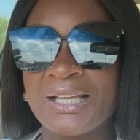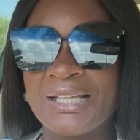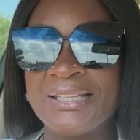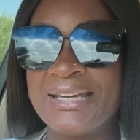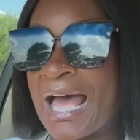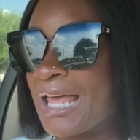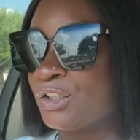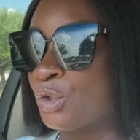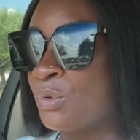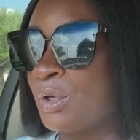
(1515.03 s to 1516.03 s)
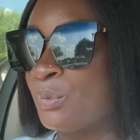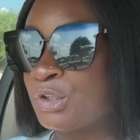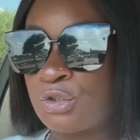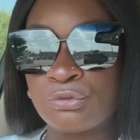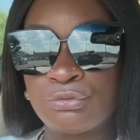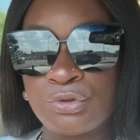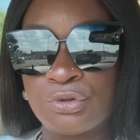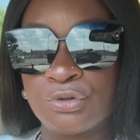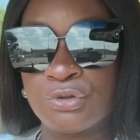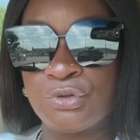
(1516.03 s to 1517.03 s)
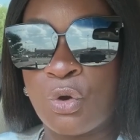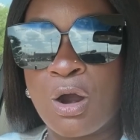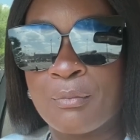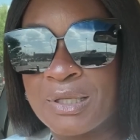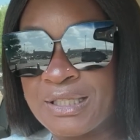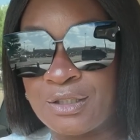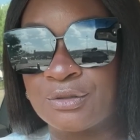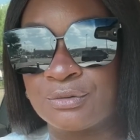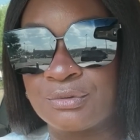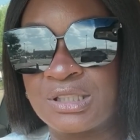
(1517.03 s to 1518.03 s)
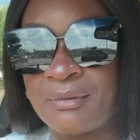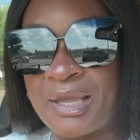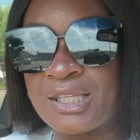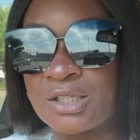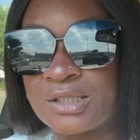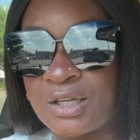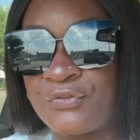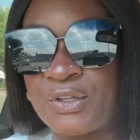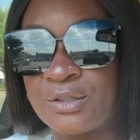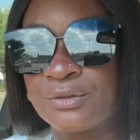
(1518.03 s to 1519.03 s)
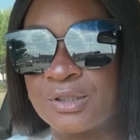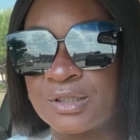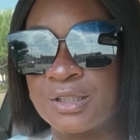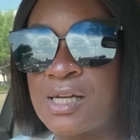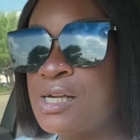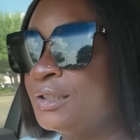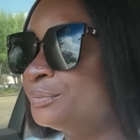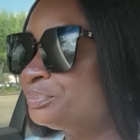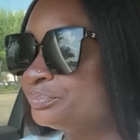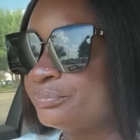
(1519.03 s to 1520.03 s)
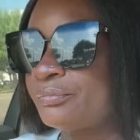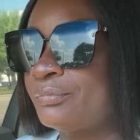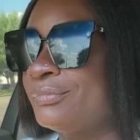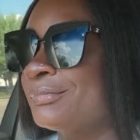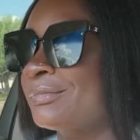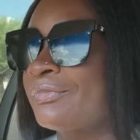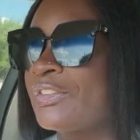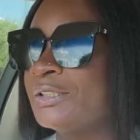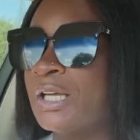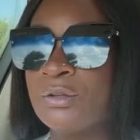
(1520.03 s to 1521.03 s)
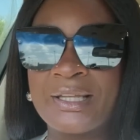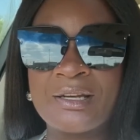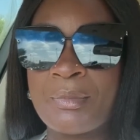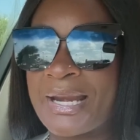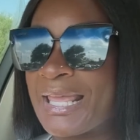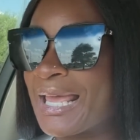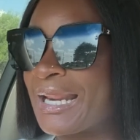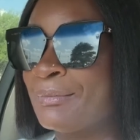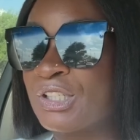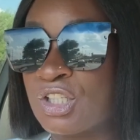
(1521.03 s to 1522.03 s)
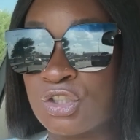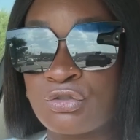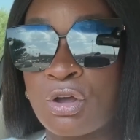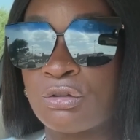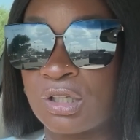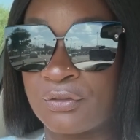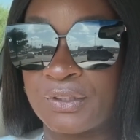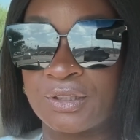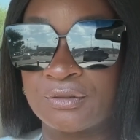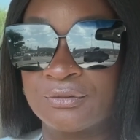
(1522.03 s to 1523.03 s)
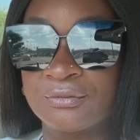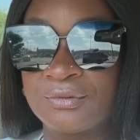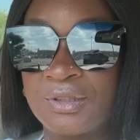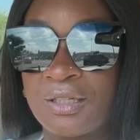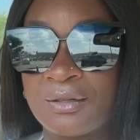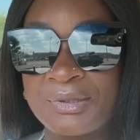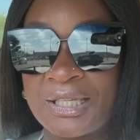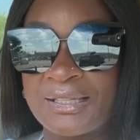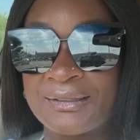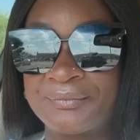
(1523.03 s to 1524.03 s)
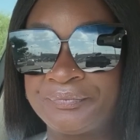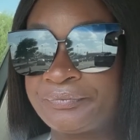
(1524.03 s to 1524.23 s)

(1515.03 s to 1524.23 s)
not doing what you normally do to make yourself feel good. Don't let nobody have that much control over you. You know what I'm saying?